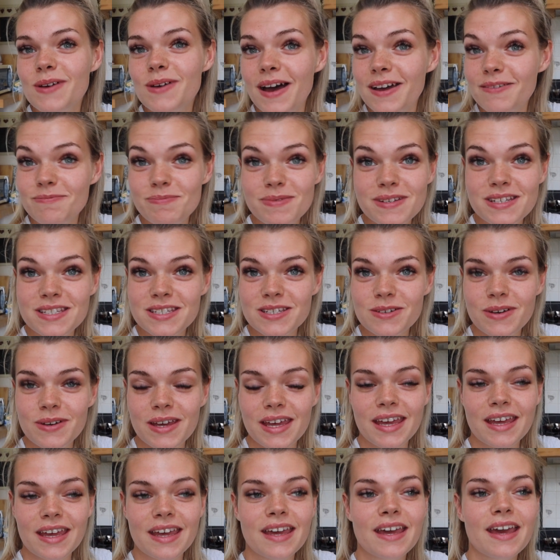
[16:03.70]
what I've been
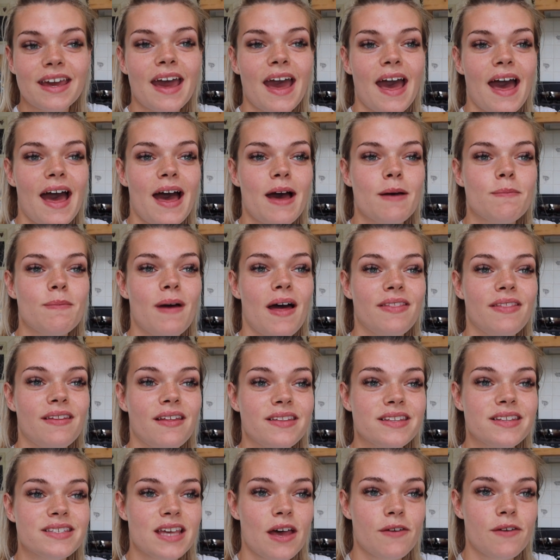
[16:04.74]
doing, and
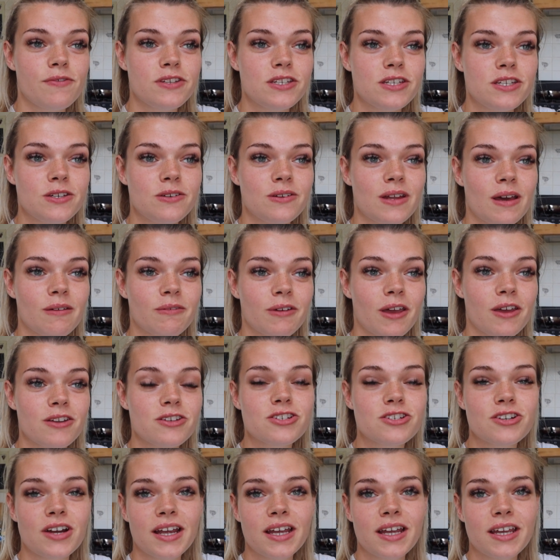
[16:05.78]
then this afternoon I'm going
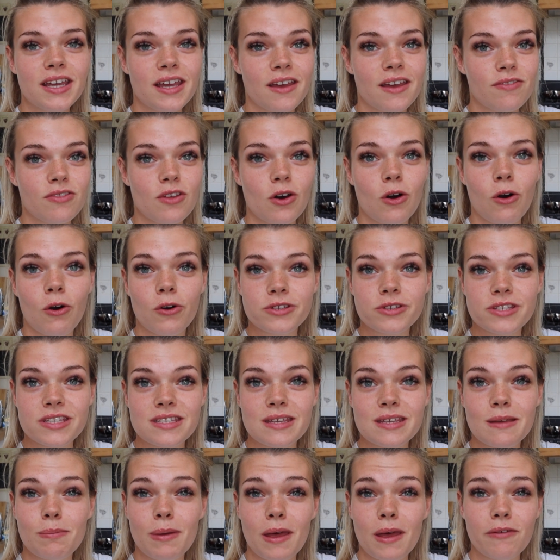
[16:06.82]
to try and give the
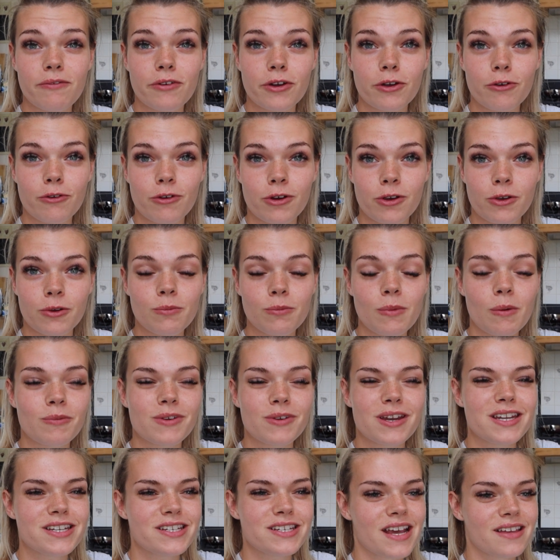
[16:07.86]
horses a bit of a groom. I'm
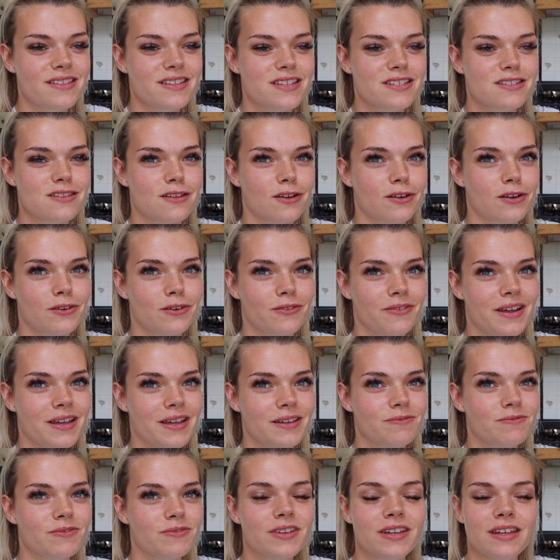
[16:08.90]
going to check that it's not going to
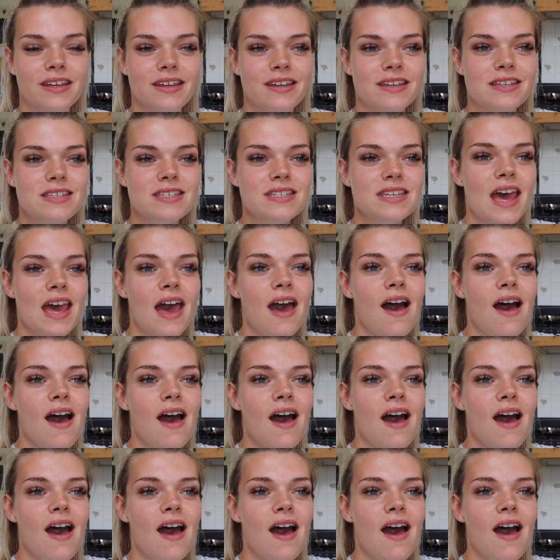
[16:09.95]
rain first.